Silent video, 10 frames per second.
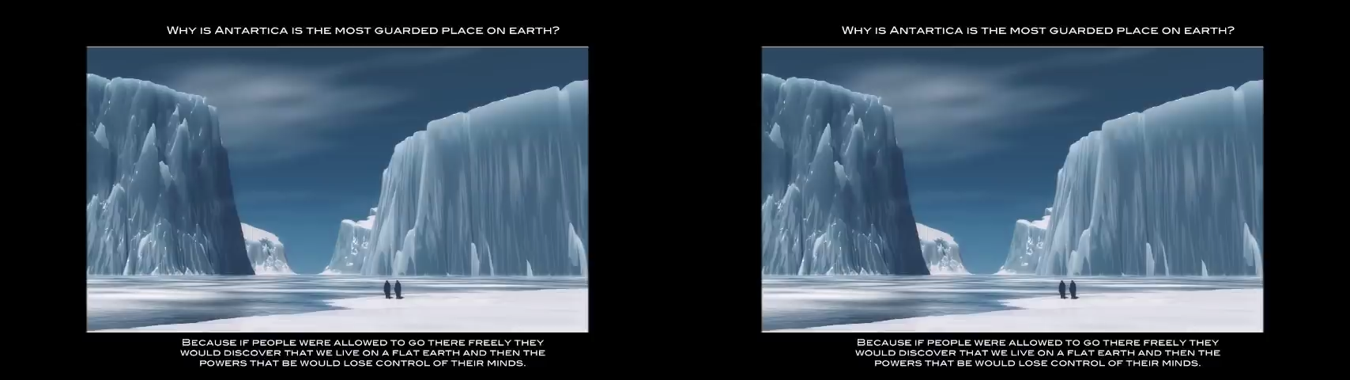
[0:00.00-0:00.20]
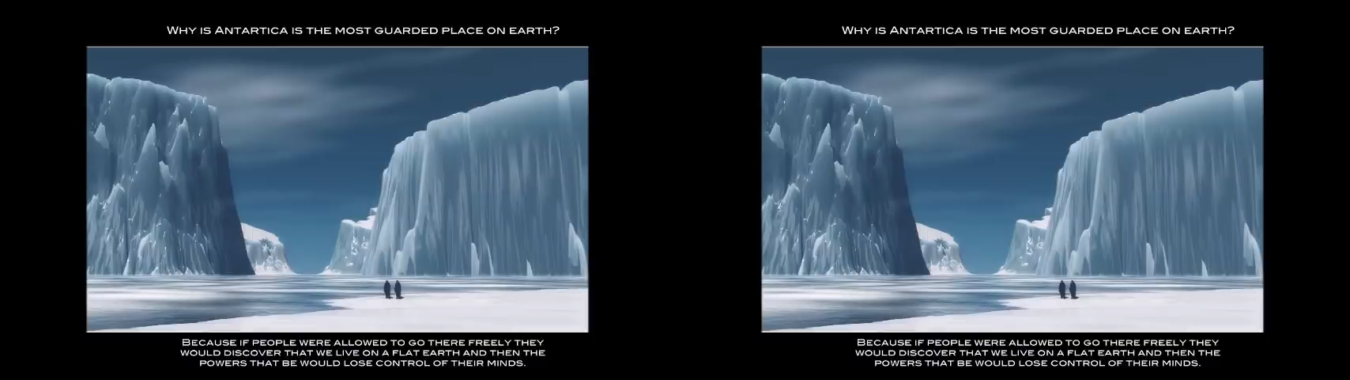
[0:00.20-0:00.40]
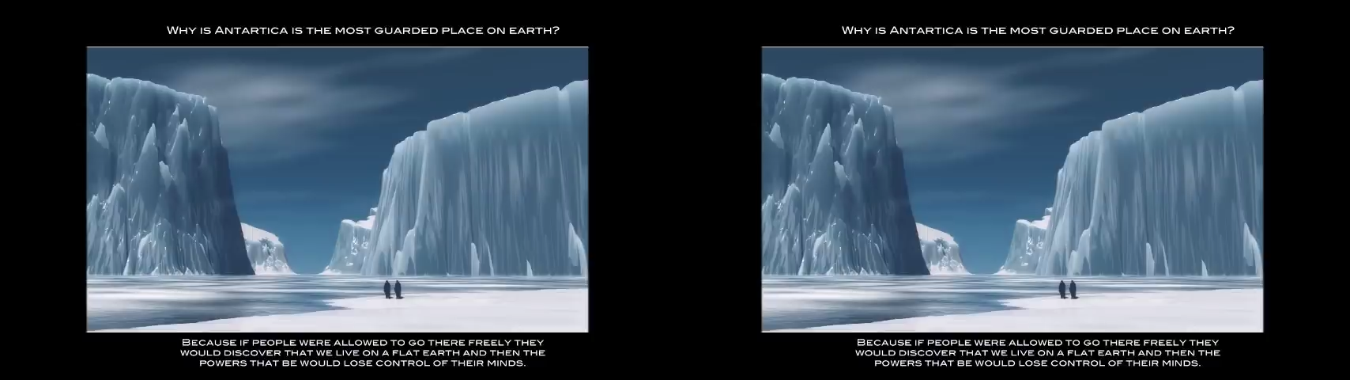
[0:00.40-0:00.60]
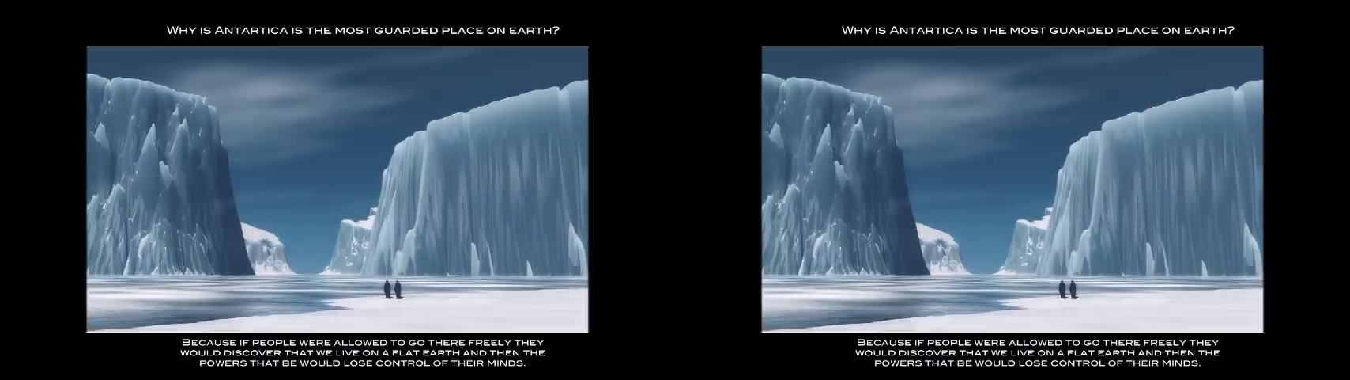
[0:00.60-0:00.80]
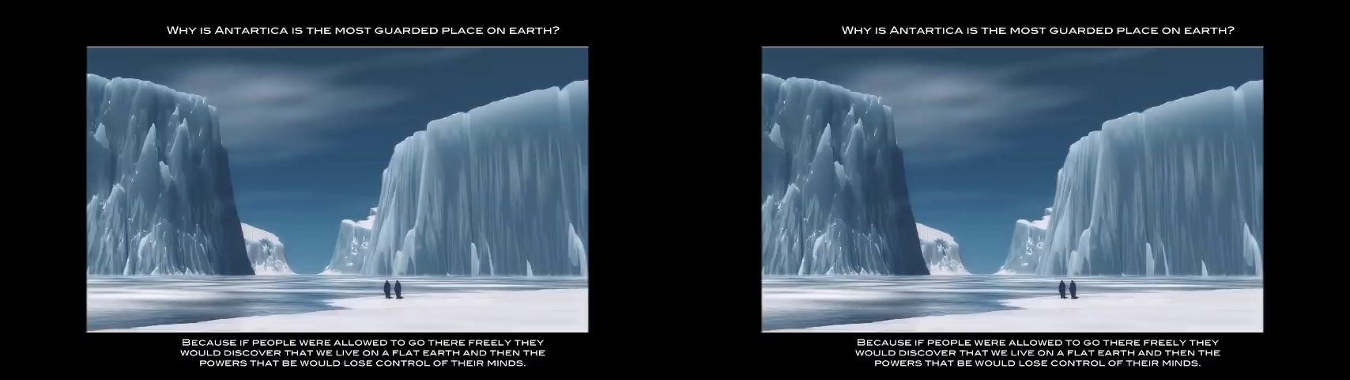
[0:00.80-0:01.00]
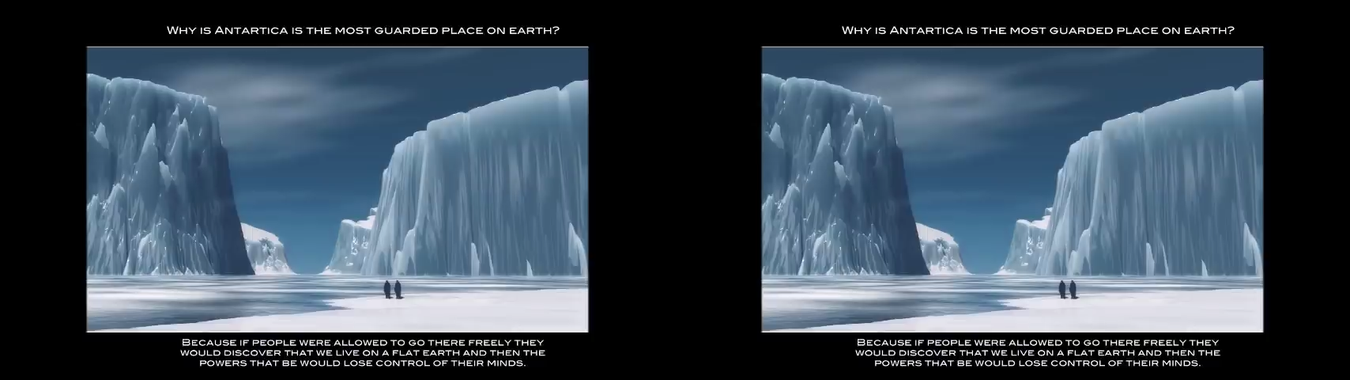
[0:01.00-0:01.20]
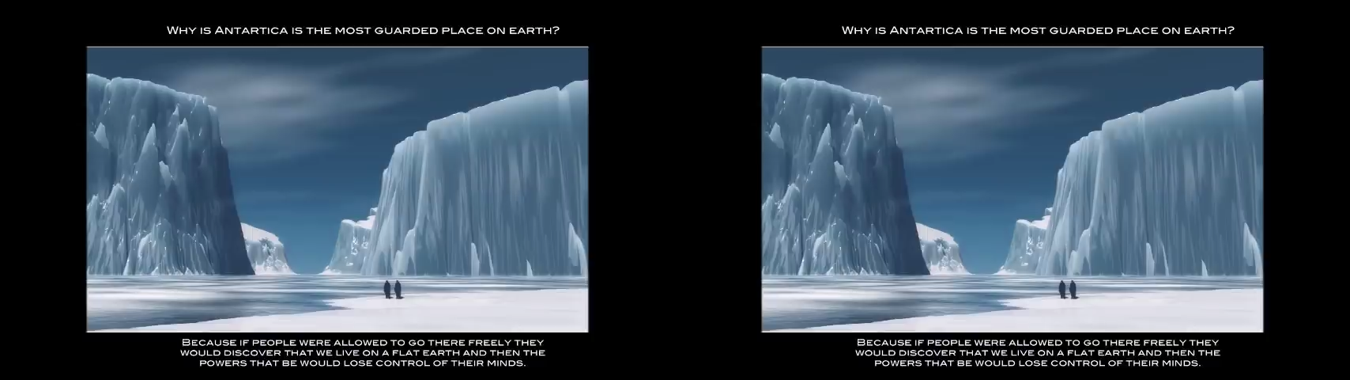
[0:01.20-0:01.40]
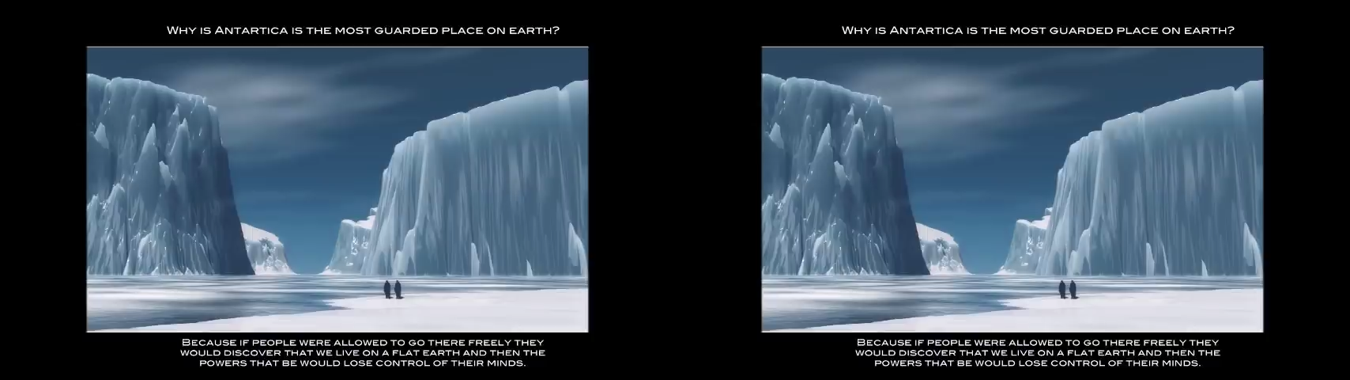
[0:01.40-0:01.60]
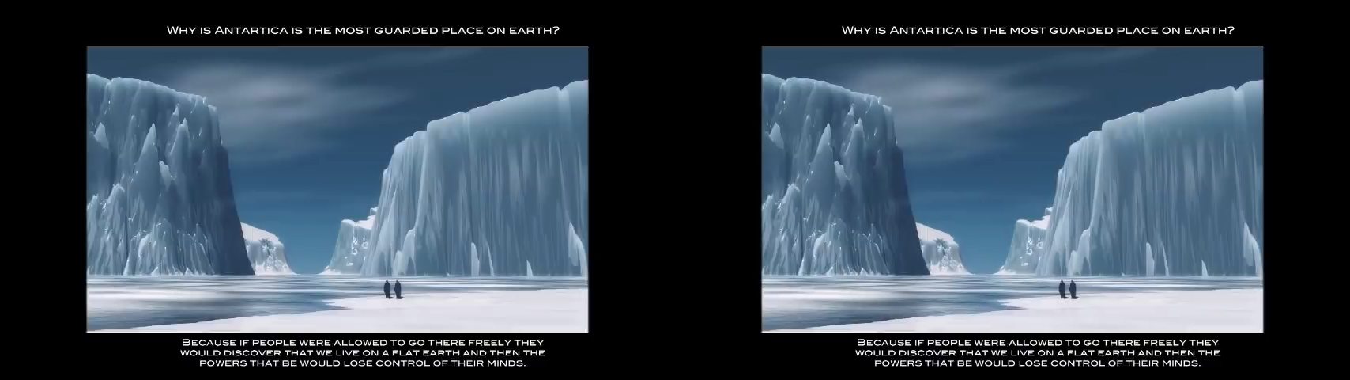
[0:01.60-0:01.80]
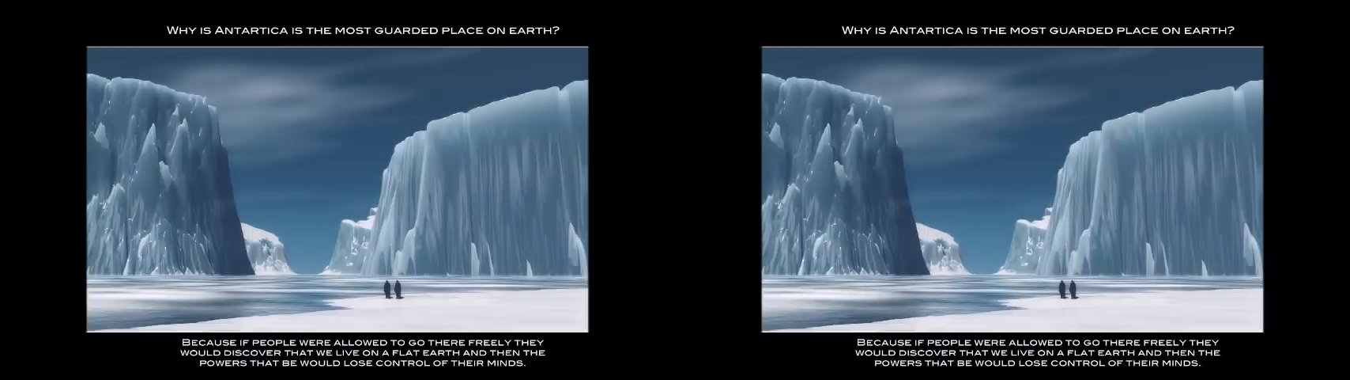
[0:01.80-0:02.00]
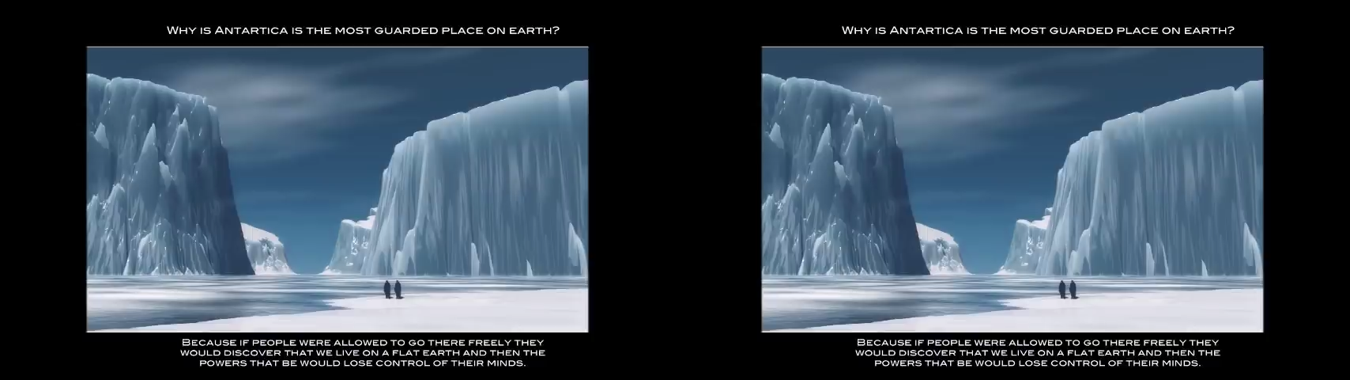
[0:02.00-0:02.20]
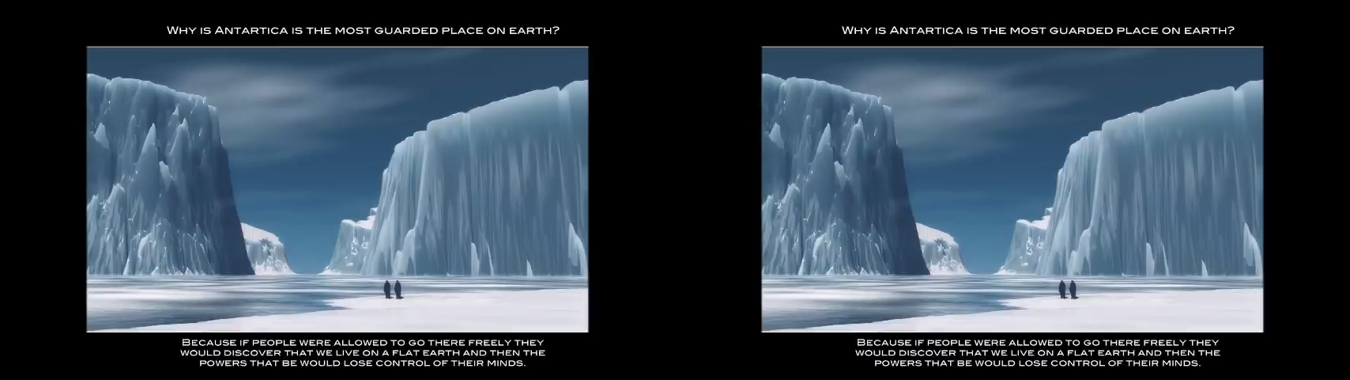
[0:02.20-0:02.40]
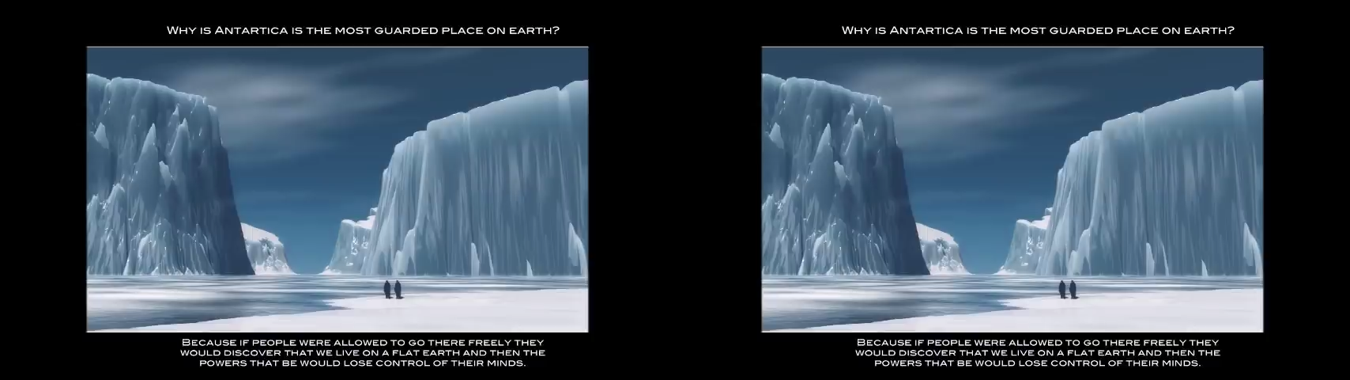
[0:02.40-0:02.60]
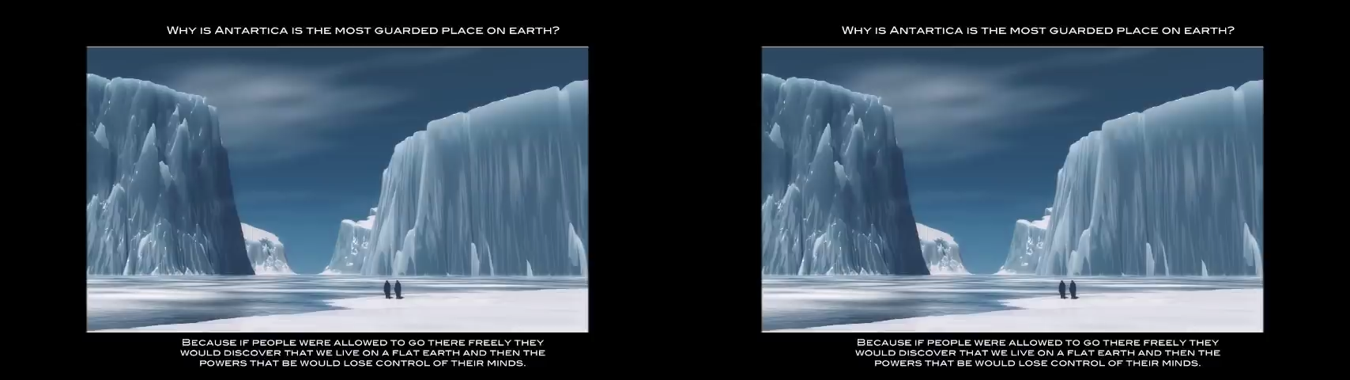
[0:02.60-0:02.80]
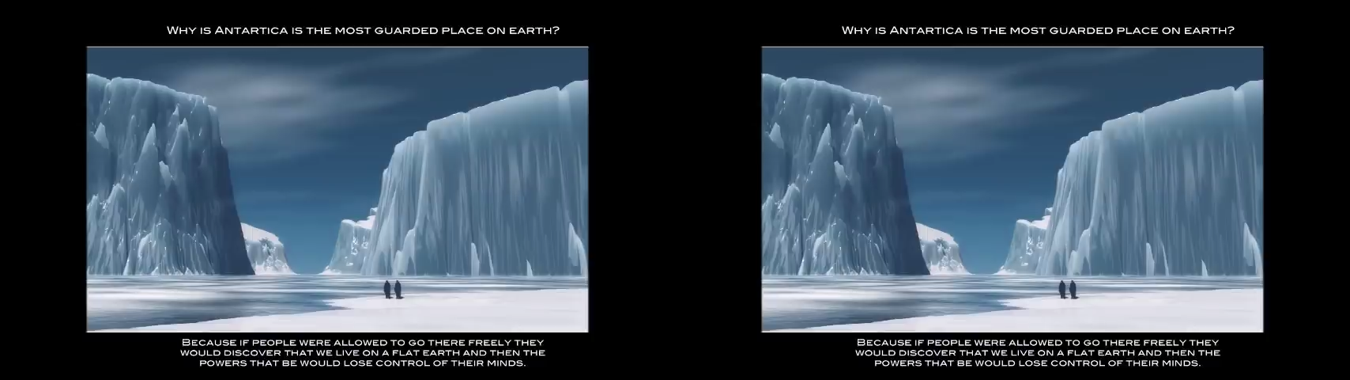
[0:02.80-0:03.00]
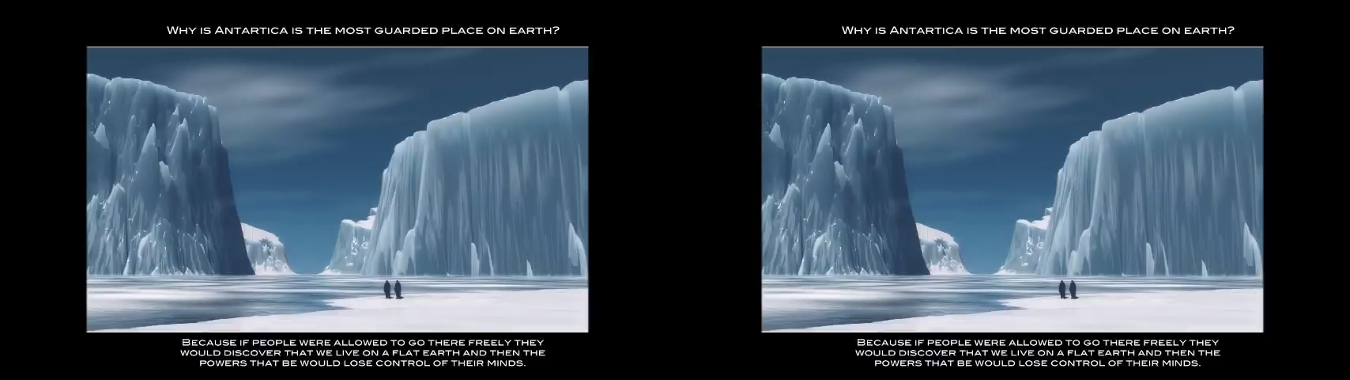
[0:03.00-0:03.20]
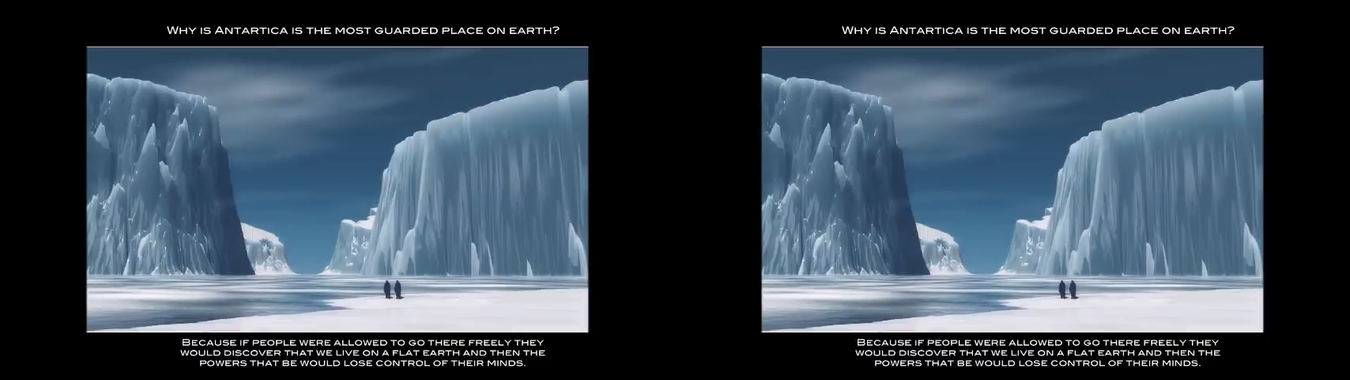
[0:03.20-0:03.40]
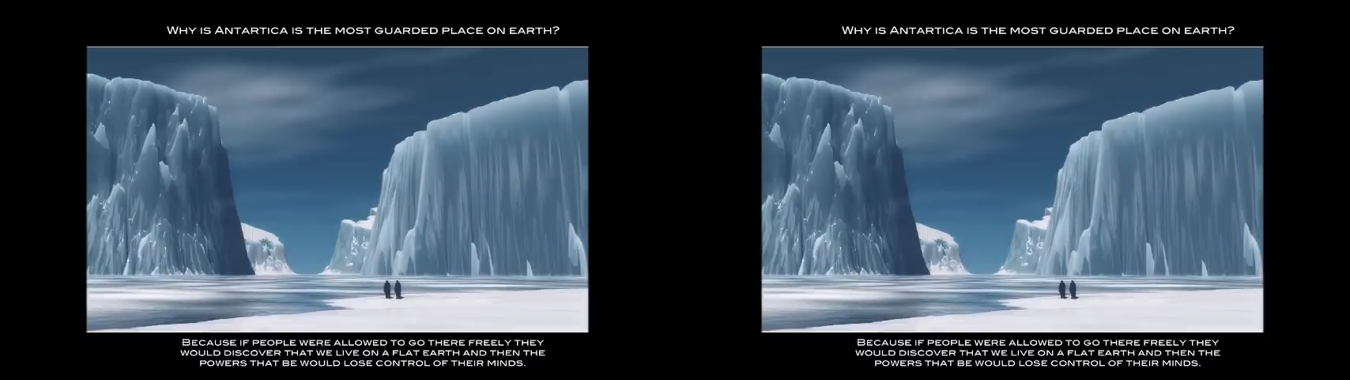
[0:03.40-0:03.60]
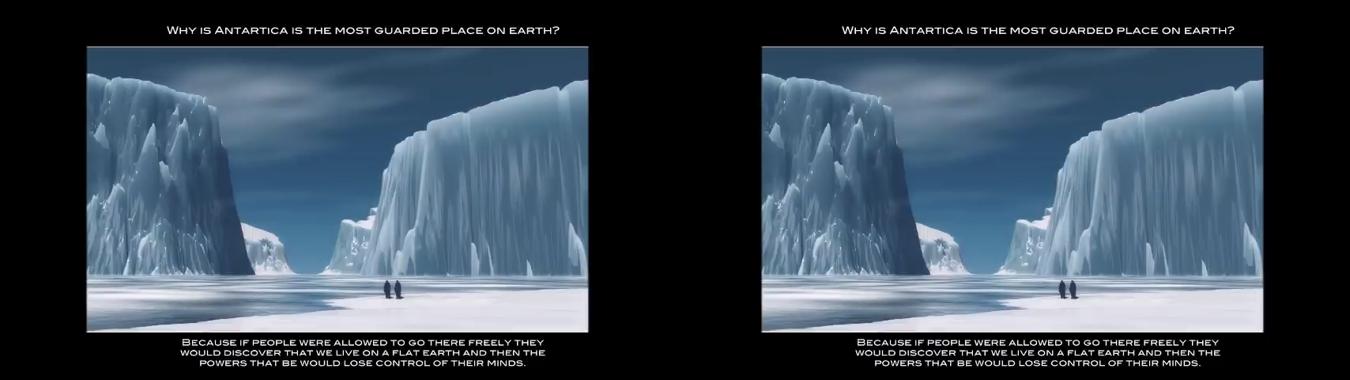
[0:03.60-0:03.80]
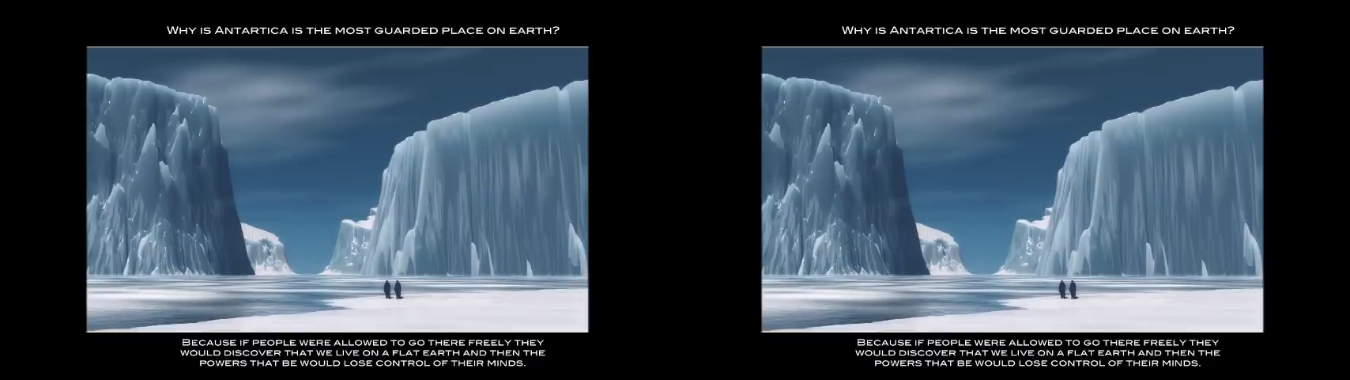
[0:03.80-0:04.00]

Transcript: No face is visible, so there are no lips to read.